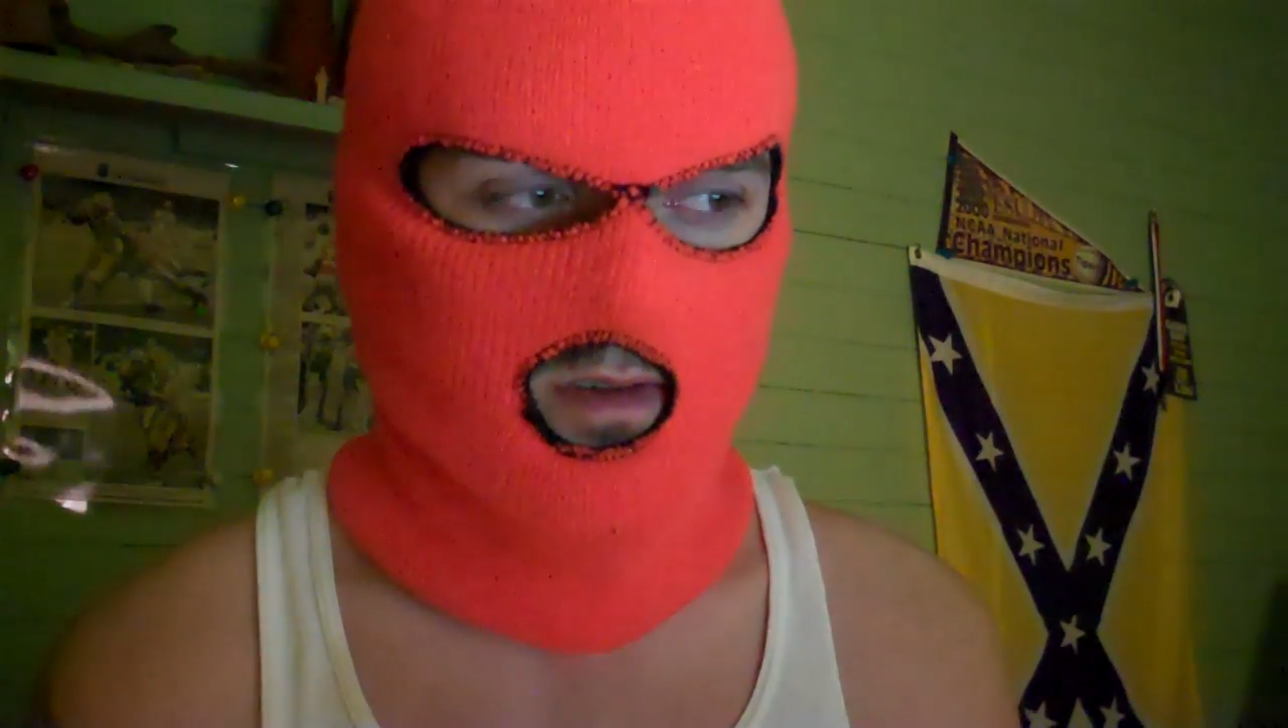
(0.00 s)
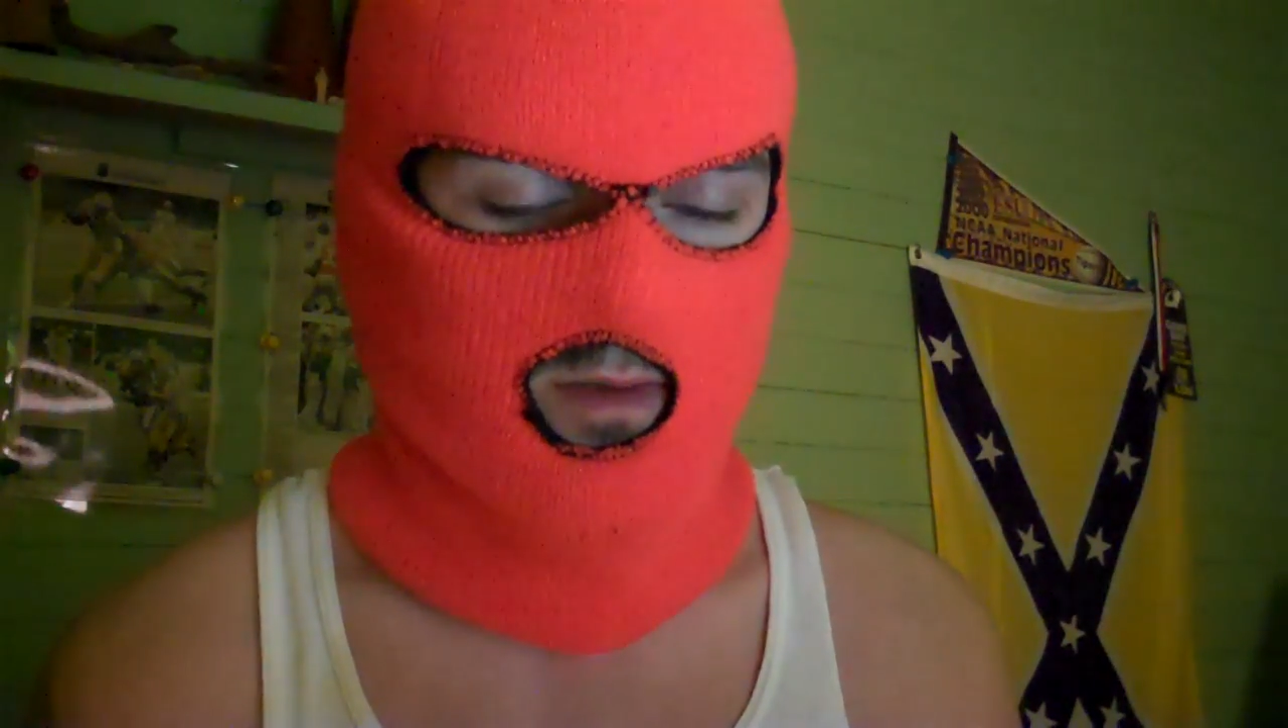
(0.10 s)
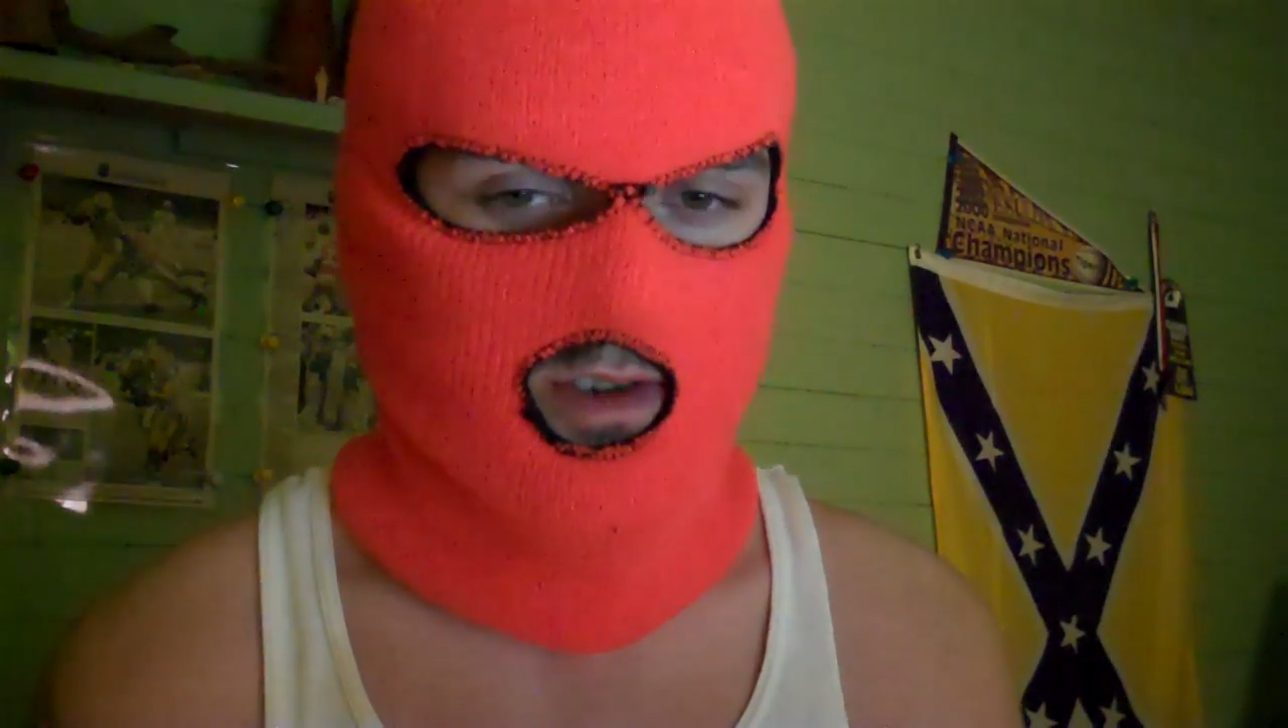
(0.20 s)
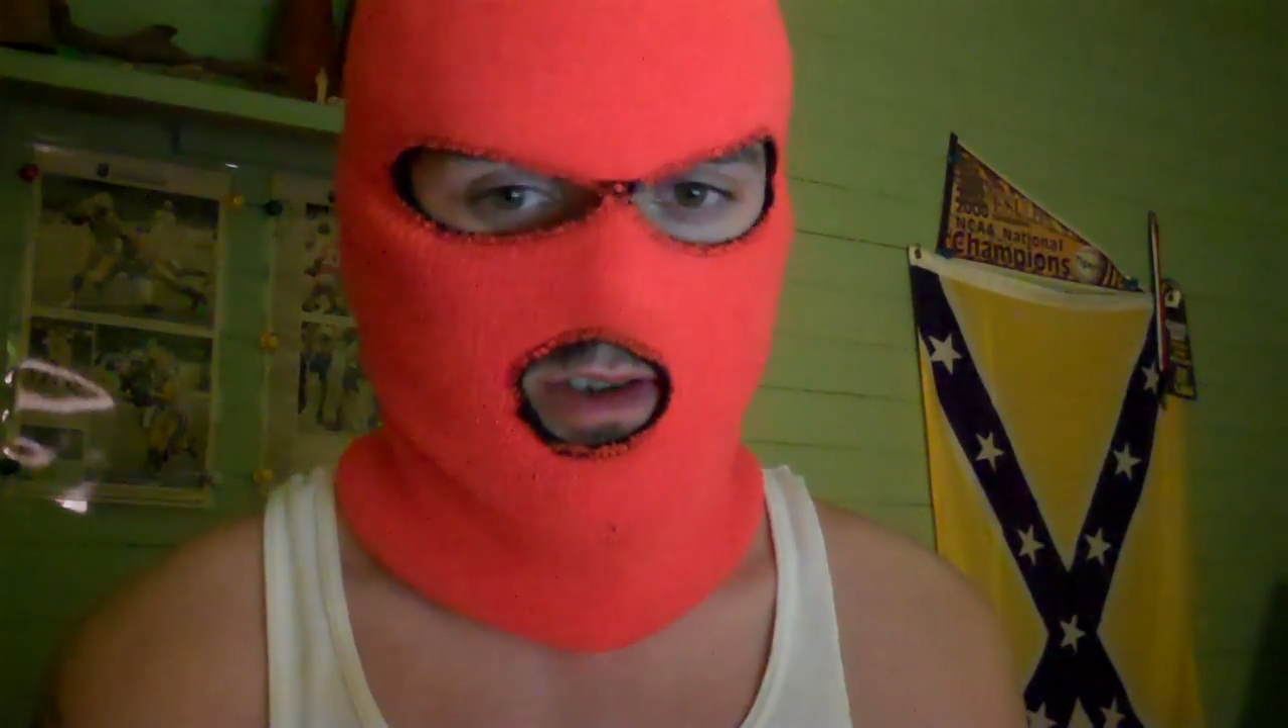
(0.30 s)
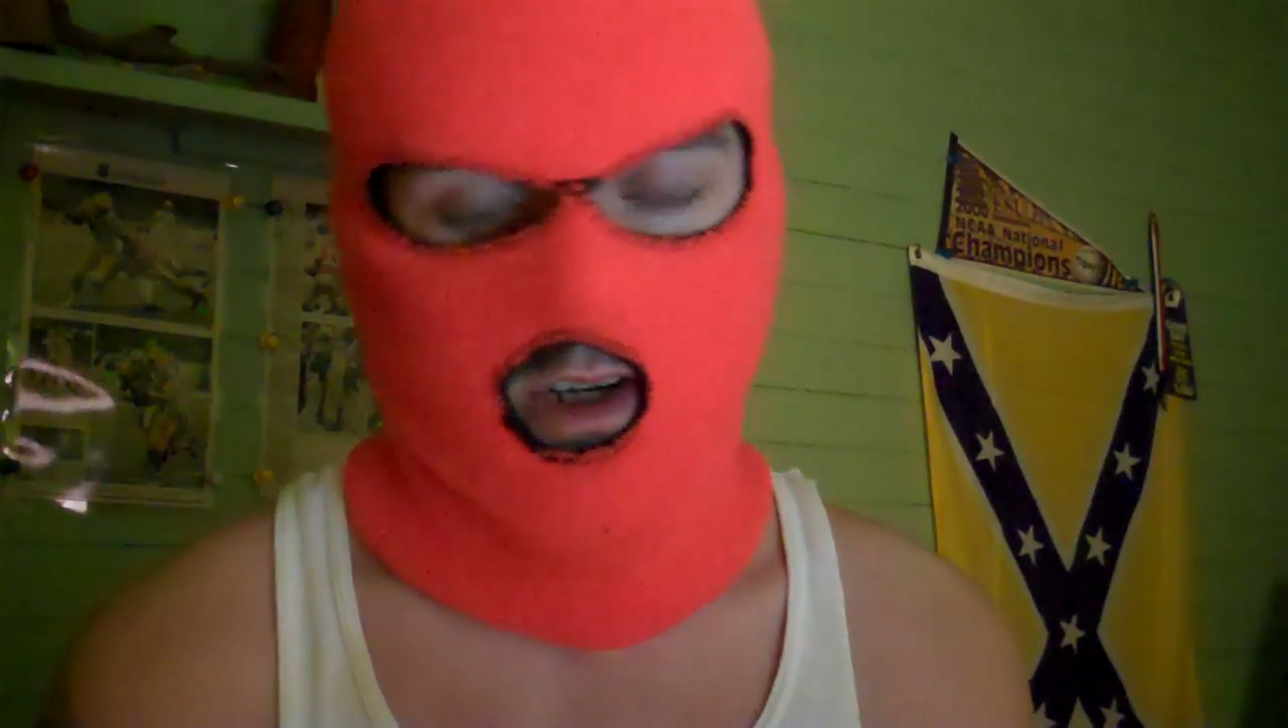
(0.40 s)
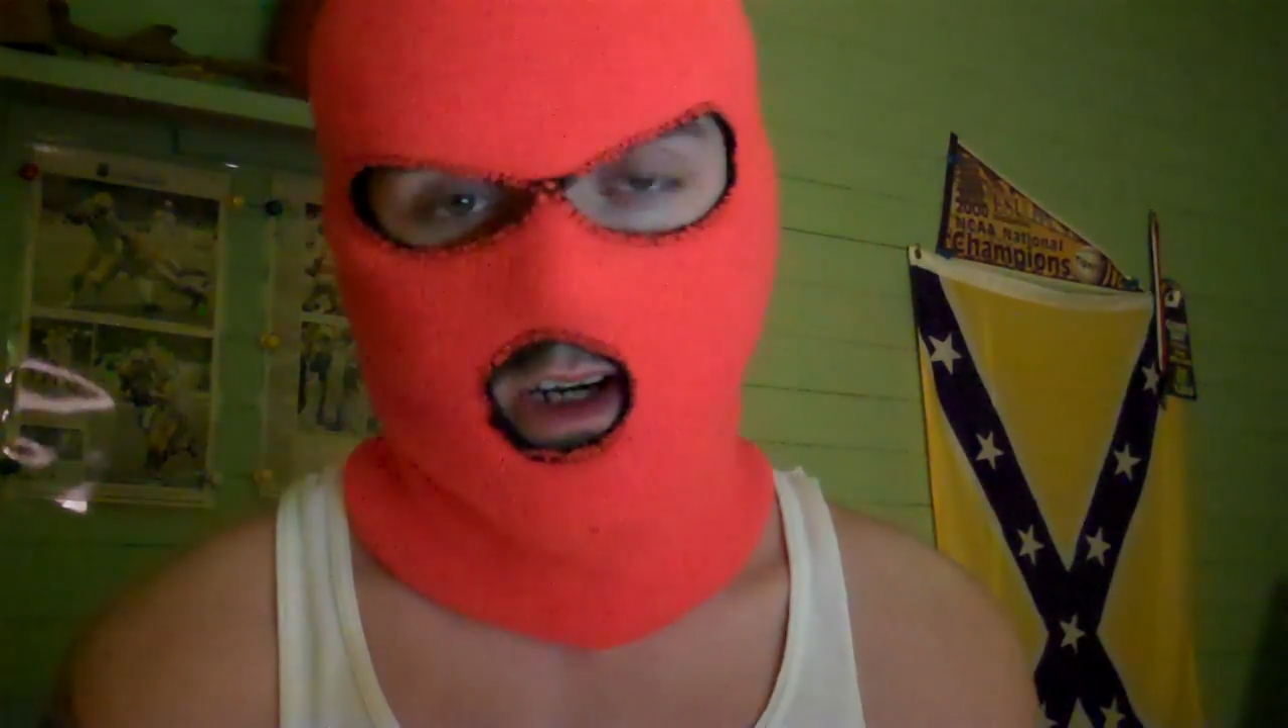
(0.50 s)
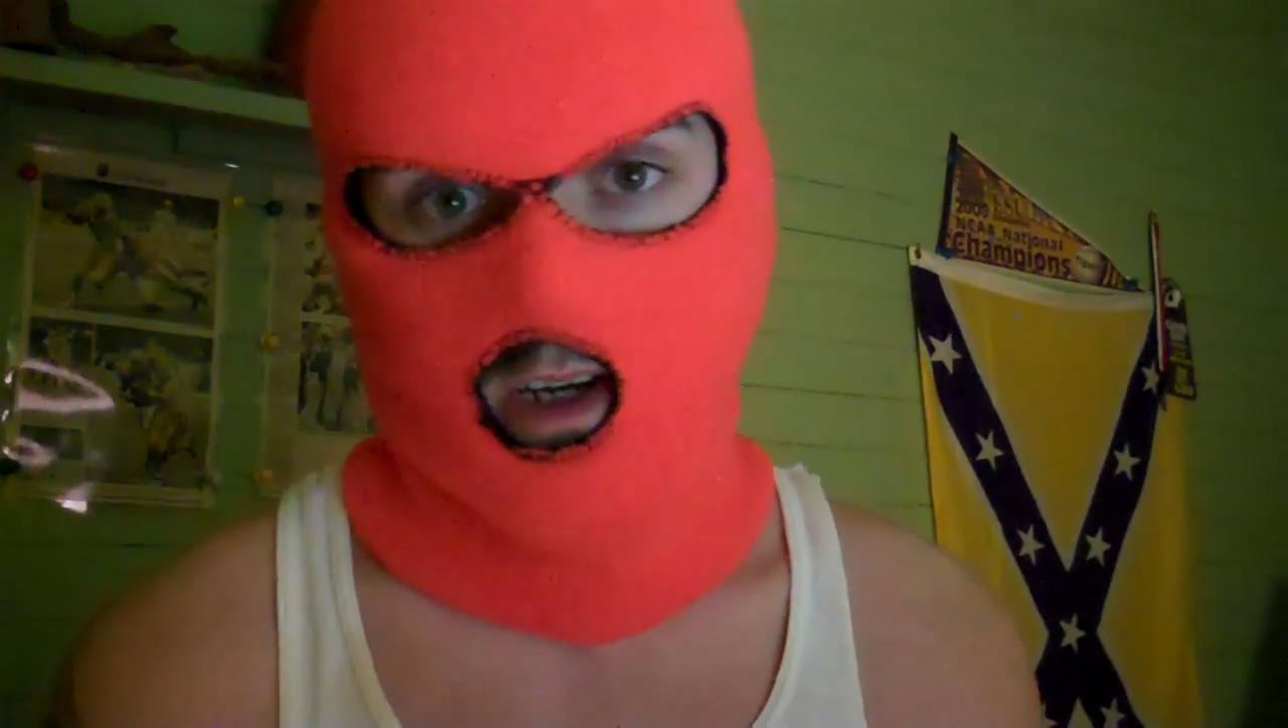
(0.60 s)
which